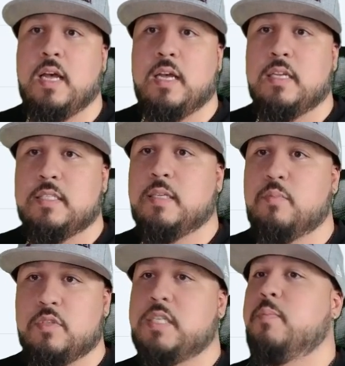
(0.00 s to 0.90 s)
simple
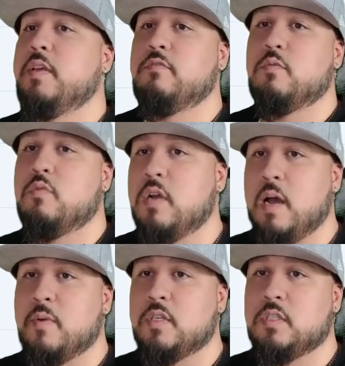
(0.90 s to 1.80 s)
shipping for
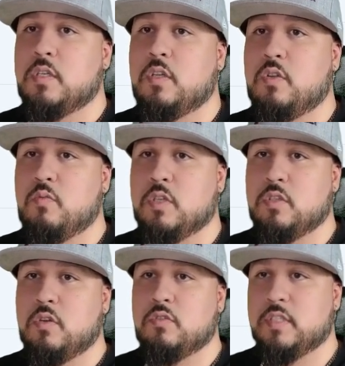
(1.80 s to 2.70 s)
WooCommerce, you want to
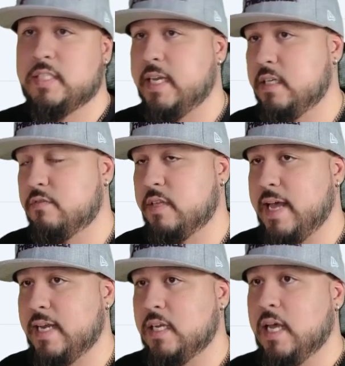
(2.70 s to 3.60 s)
go to the settings for that.